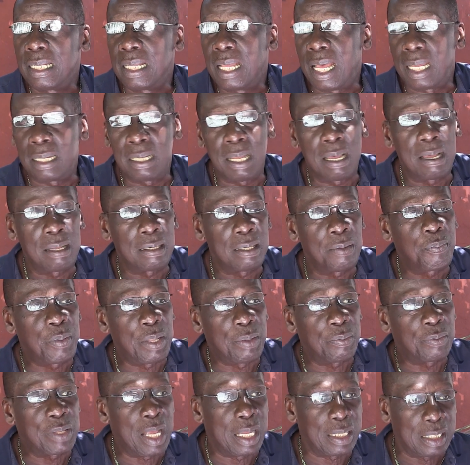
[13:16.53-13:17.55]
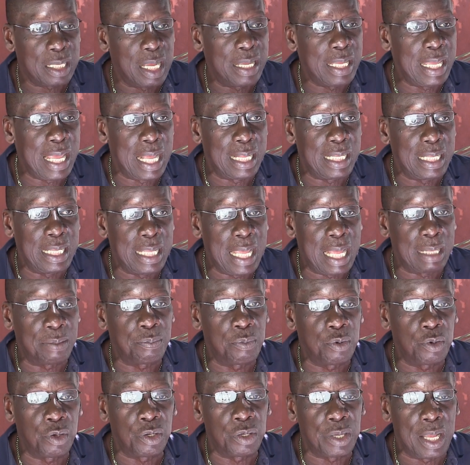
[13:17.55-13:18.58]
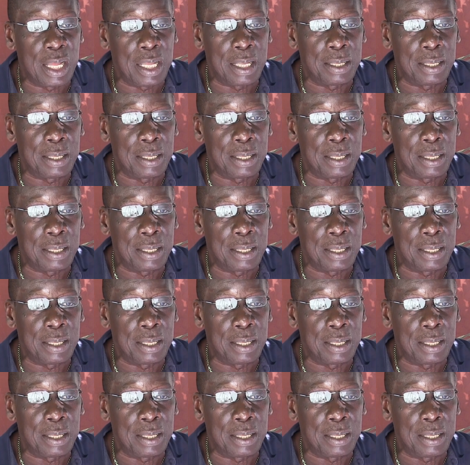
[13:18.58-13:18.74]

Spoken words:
And all the people, he had more